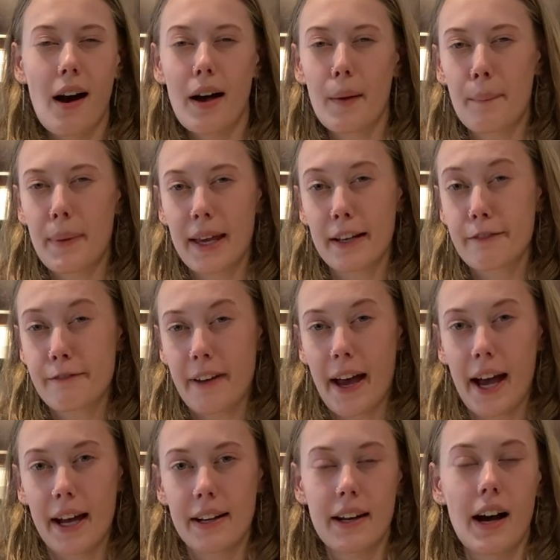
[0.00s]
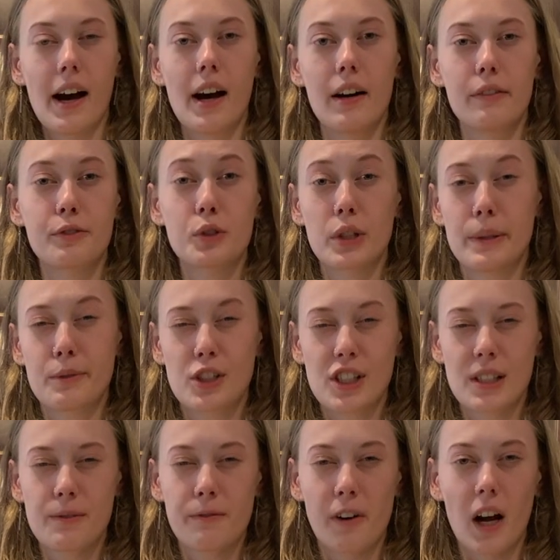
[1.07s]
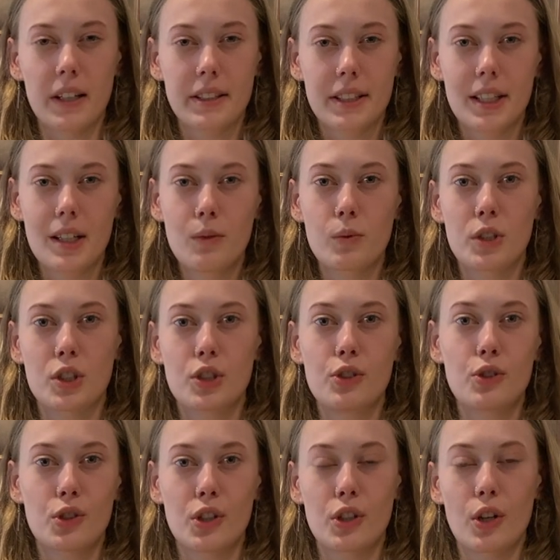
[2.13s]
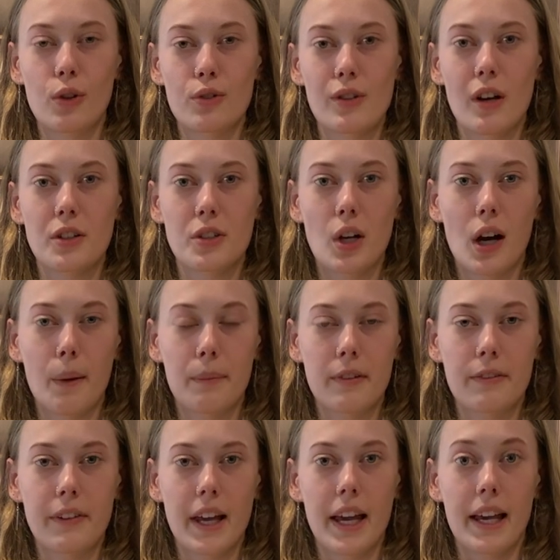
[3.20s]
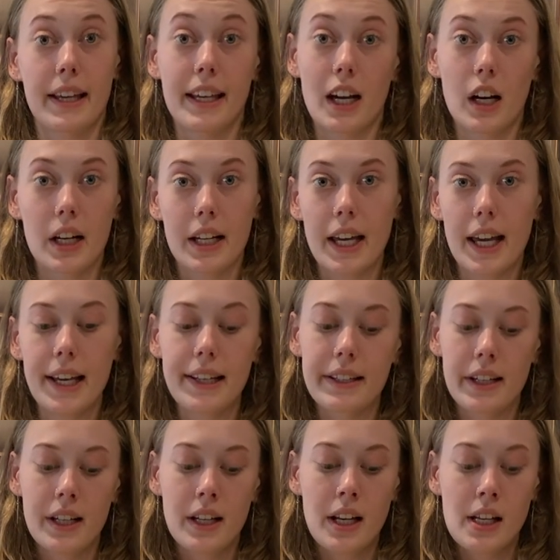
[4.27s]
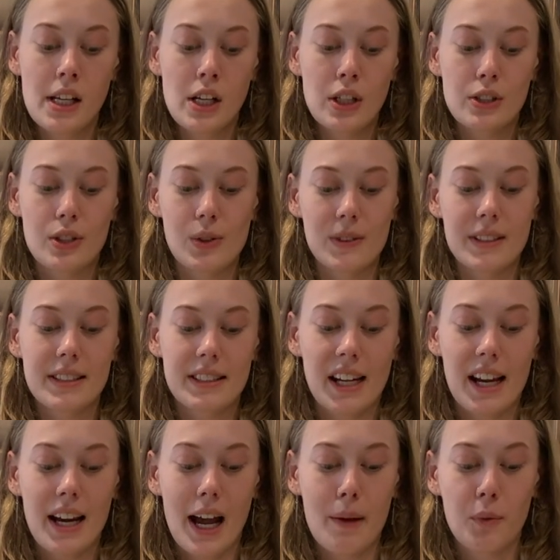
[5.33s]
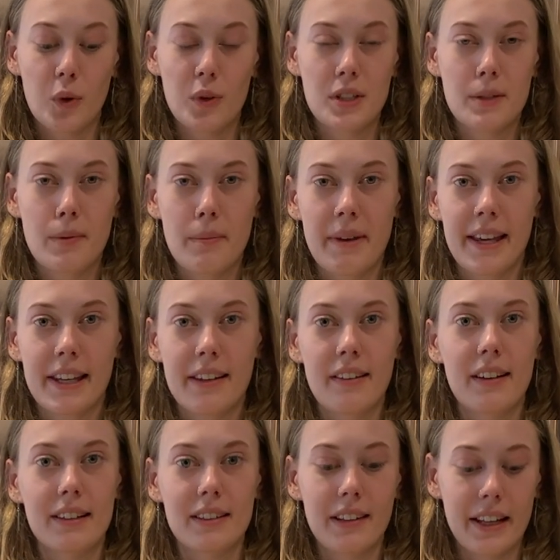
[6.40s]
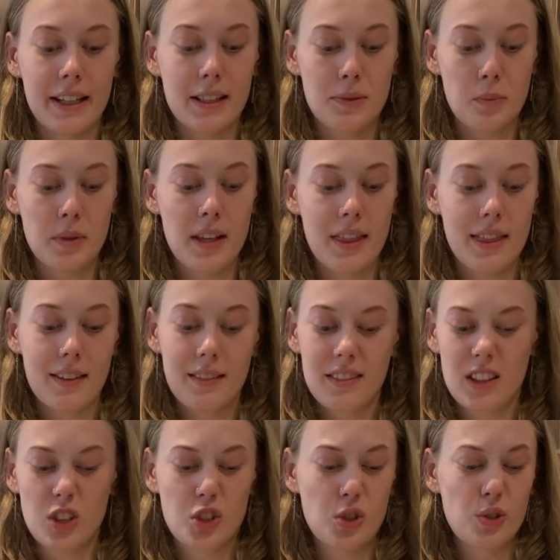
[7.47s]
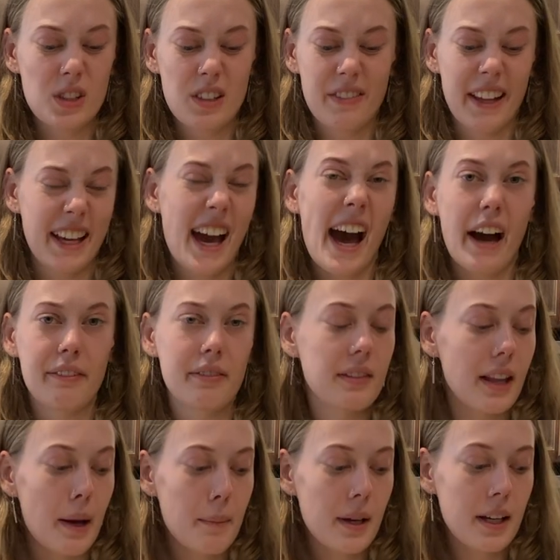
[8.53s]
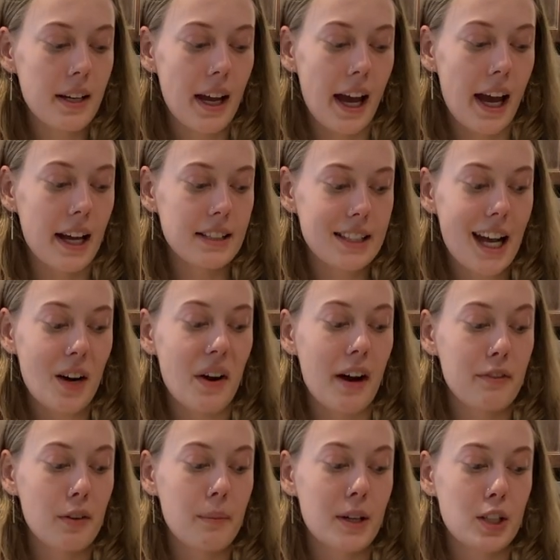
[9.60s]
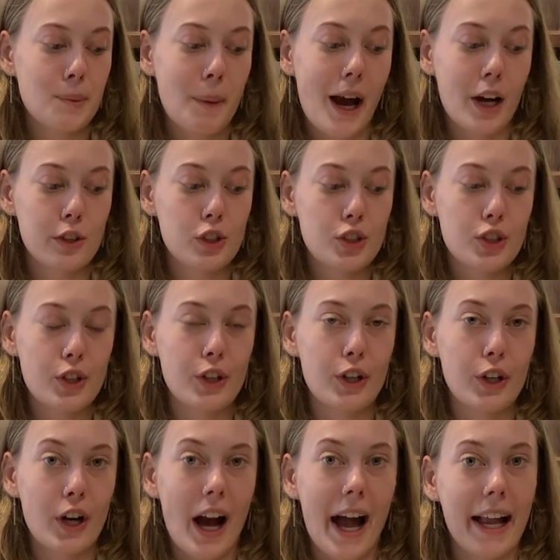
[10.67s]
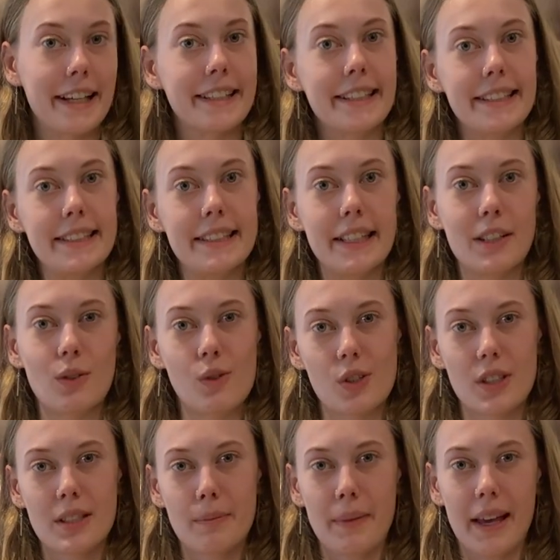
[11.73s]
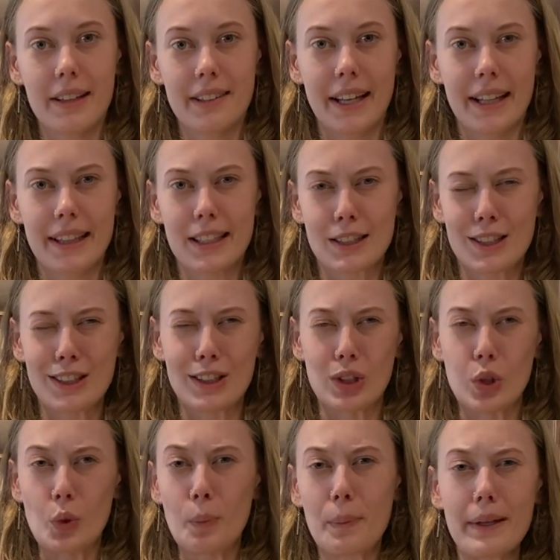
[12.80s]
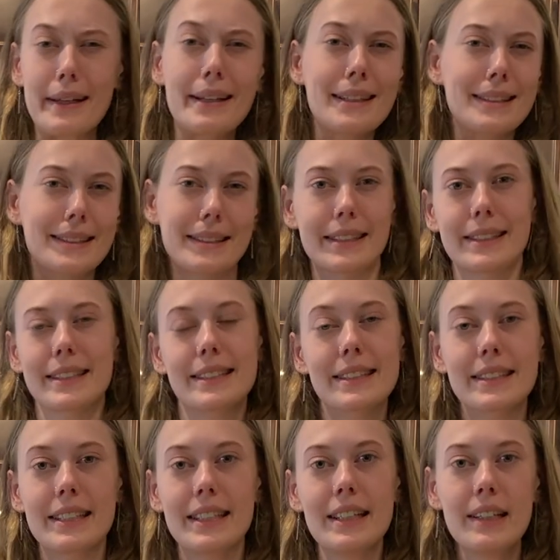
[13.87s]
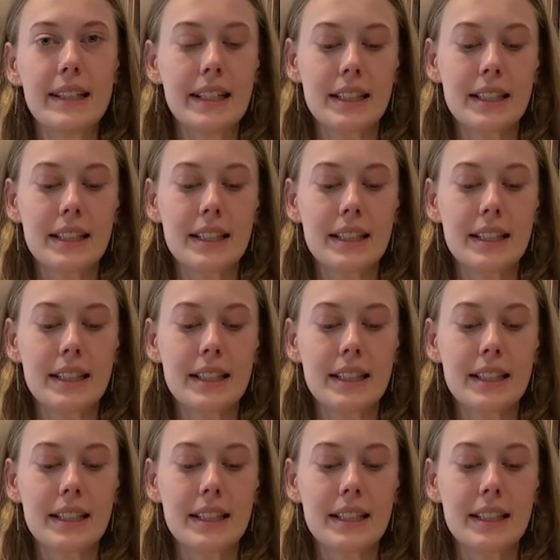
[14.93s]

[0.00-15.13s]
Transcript: a big fan of cream cheese frosting, which usually goes on top of a carrot cake. So instead, I'm going to be making a glaze with the juice of like half a lemon and however much powdered sugar I need in order to make like this gloopy consistency.